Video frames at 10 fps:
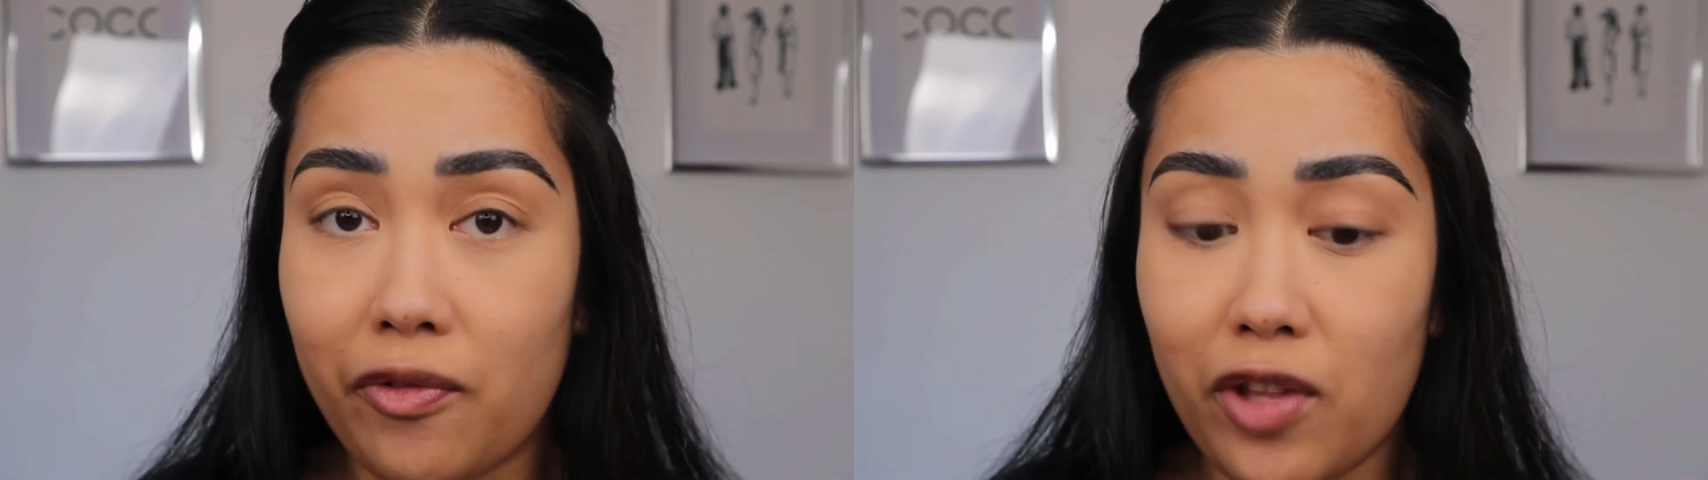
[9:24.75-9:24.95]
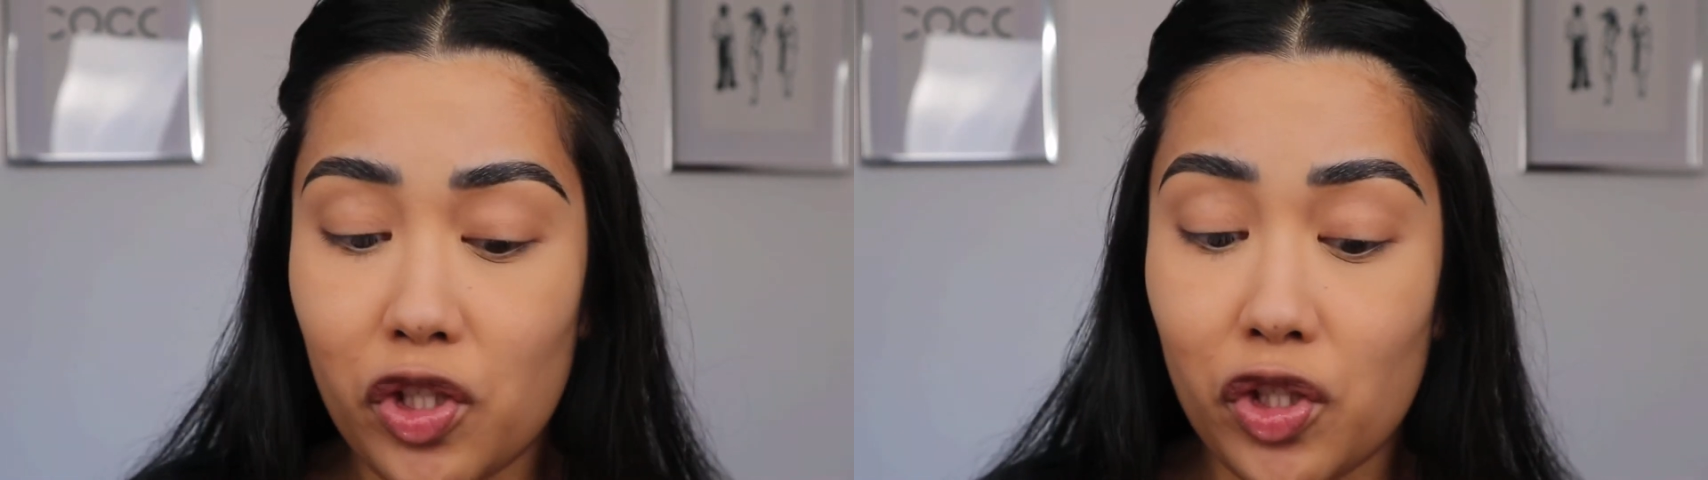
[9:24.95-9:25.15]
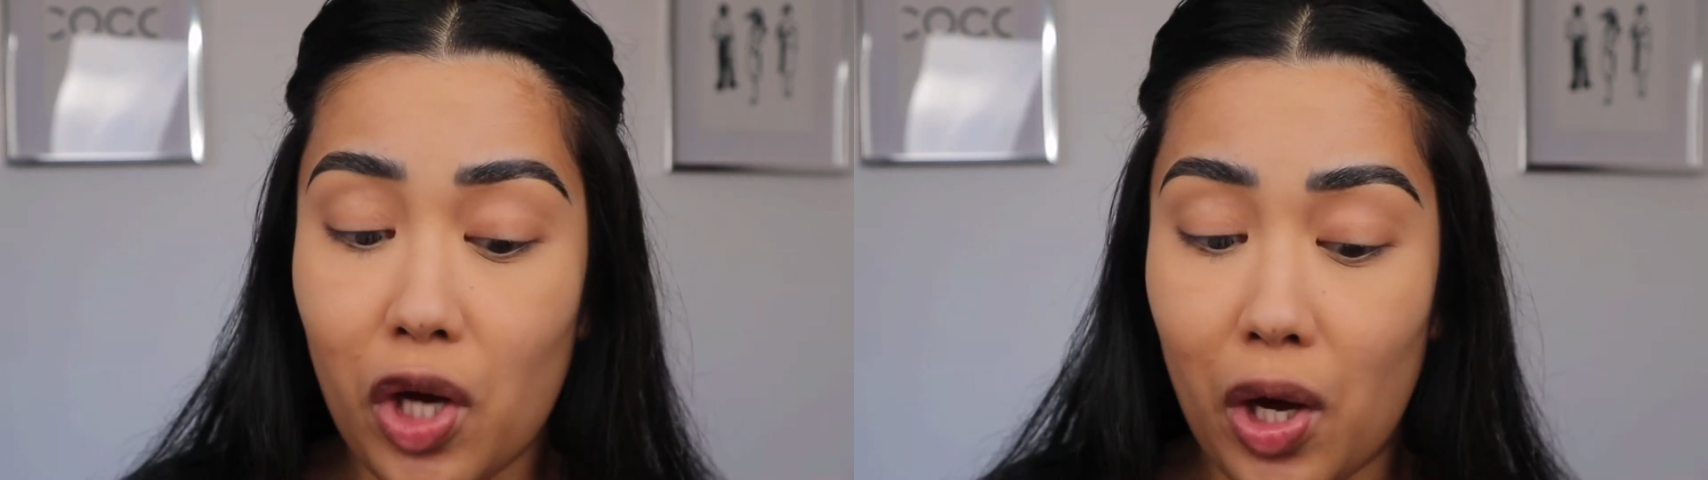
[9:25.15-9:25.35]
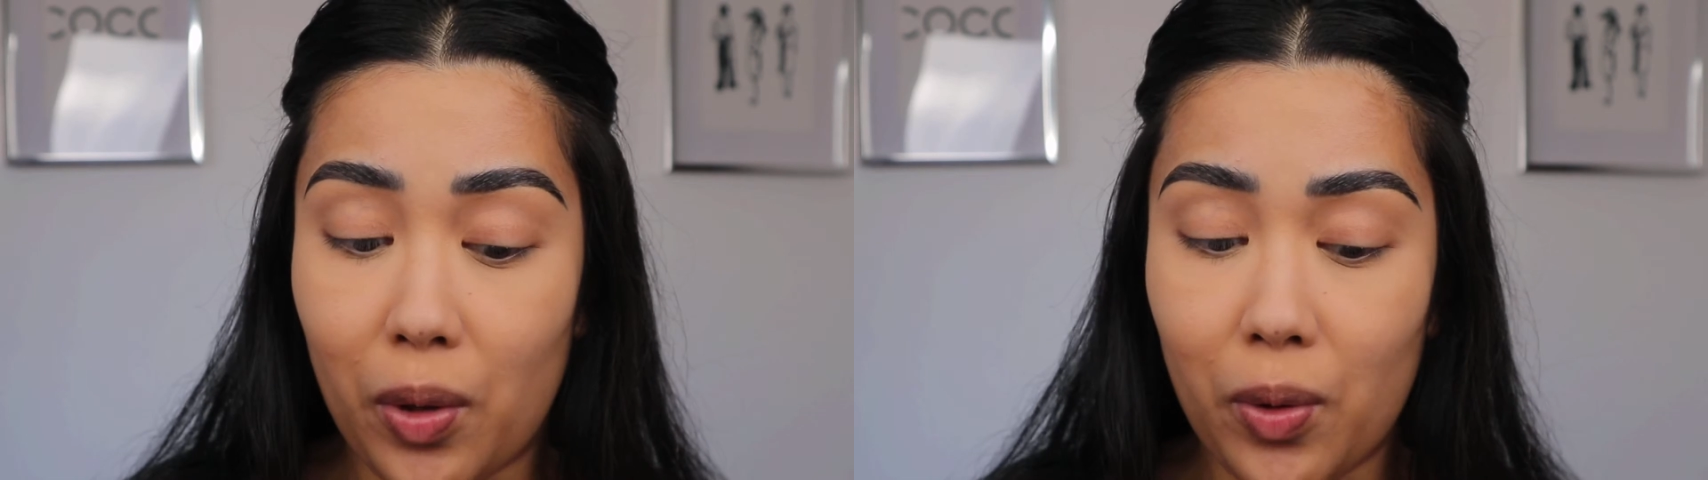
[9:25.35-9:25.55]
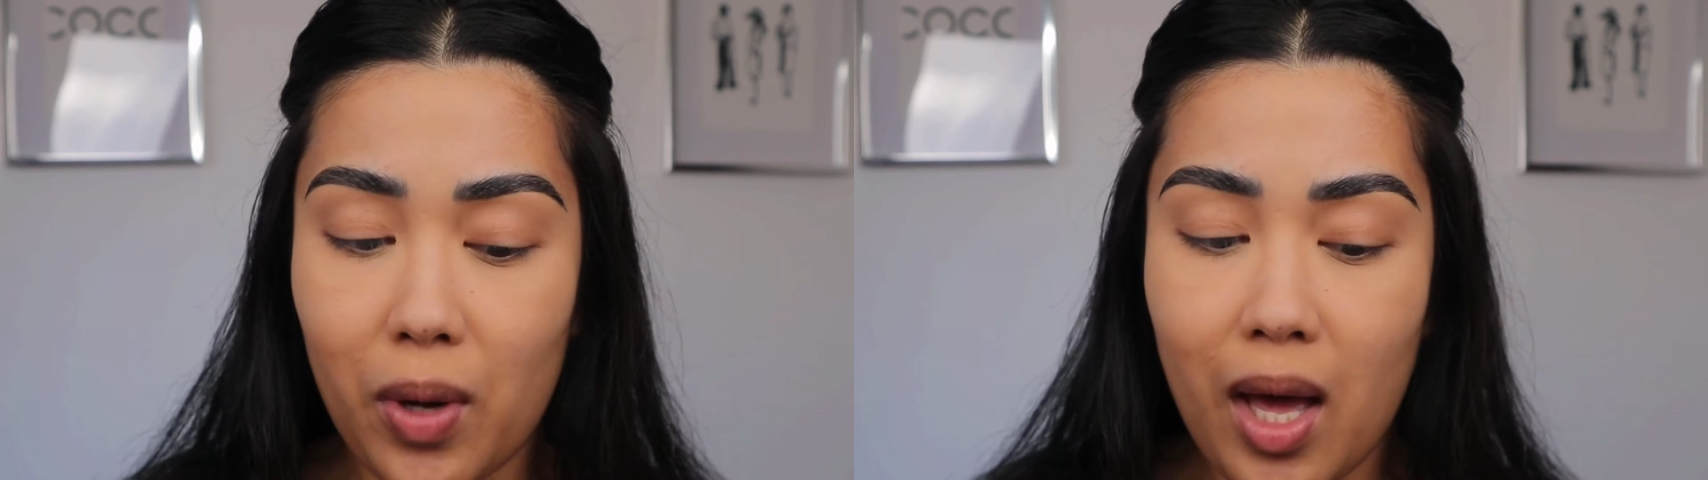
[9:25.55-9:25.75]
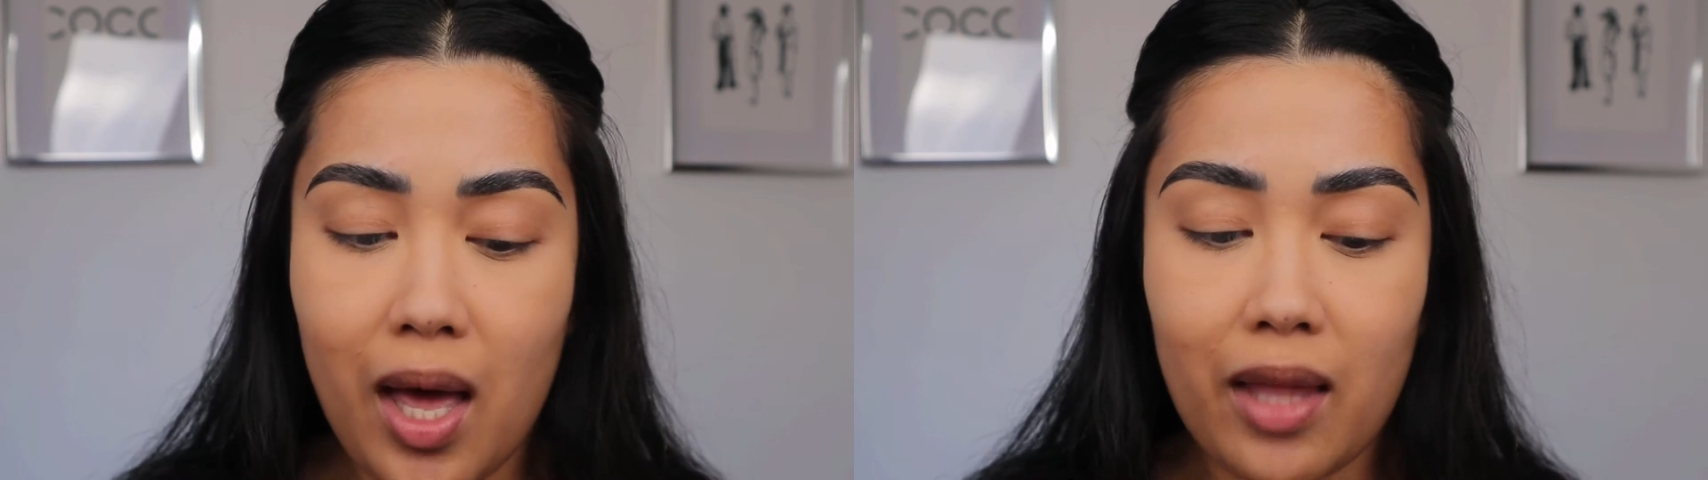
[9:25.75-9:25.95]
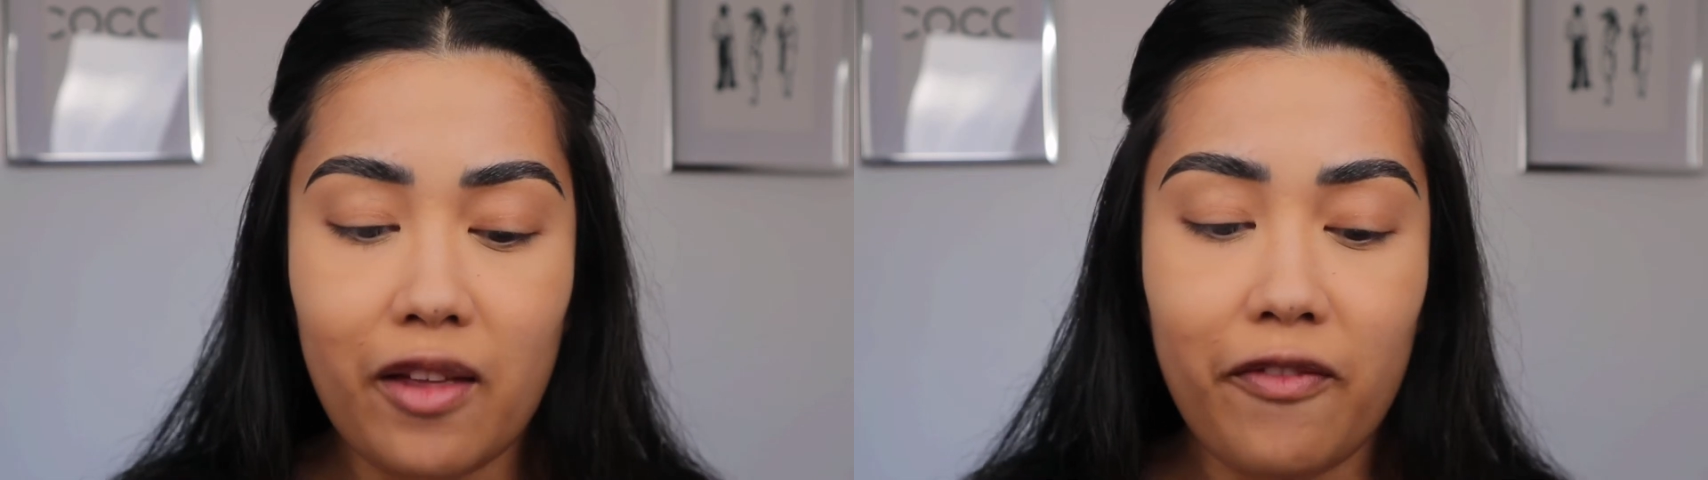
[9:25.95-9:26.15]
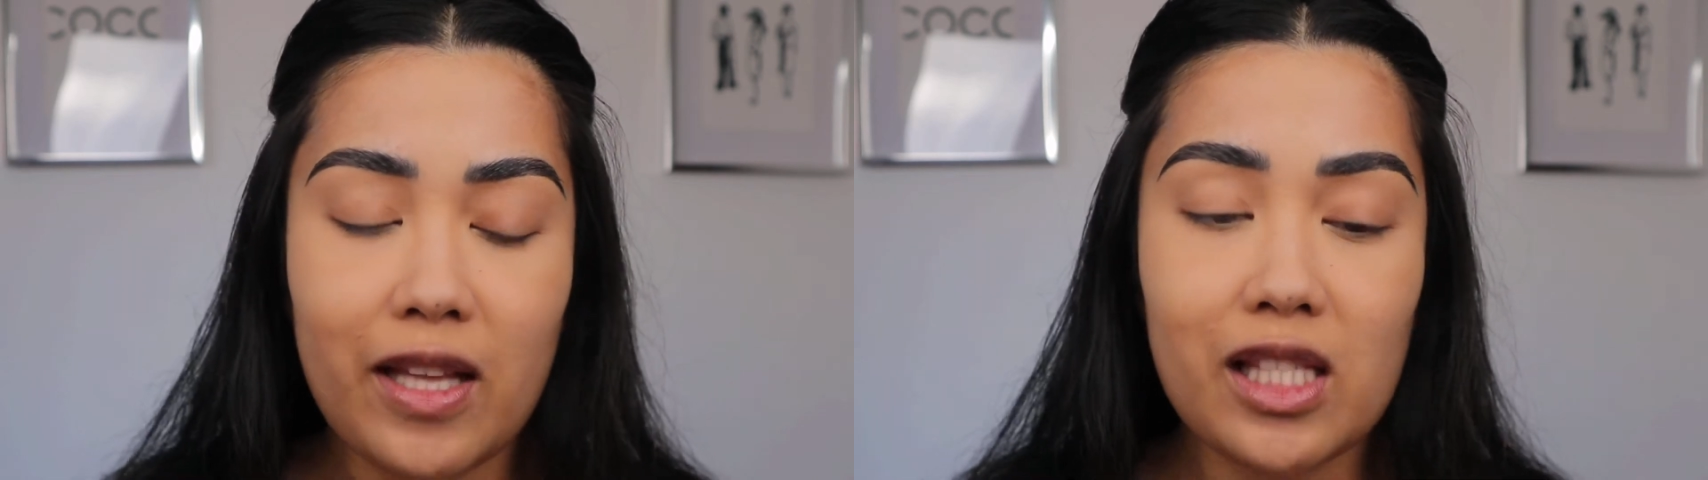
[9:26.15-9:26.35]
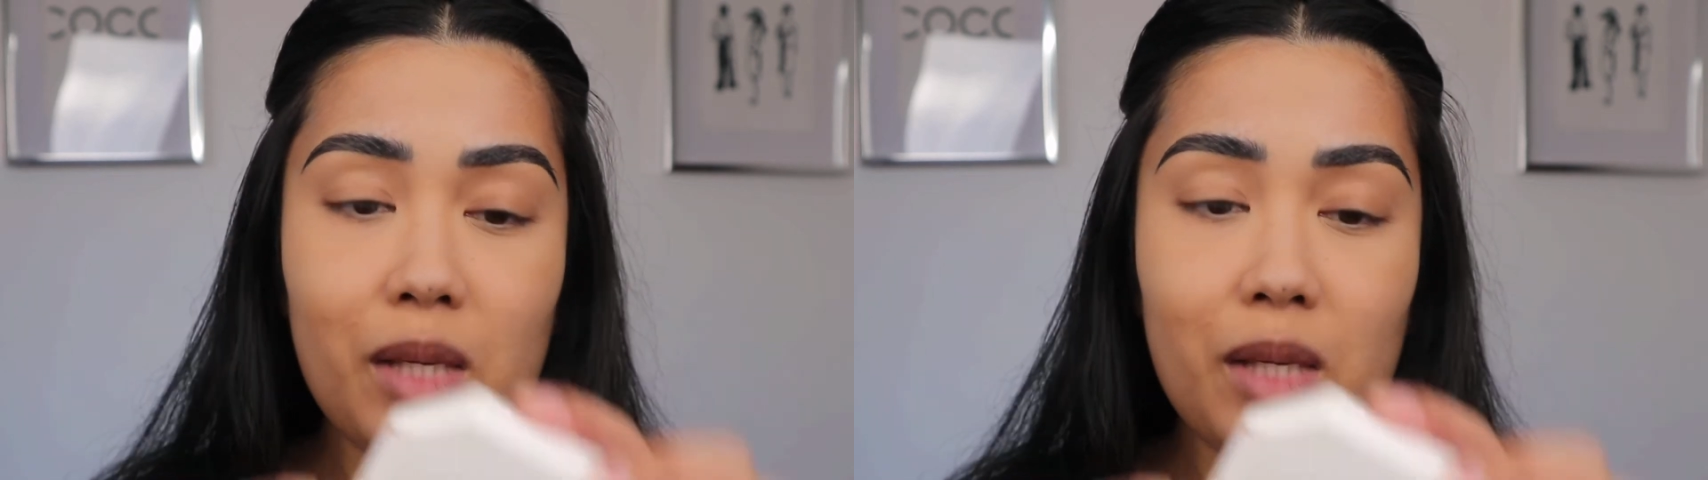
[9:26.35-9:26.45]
the show, the Fenty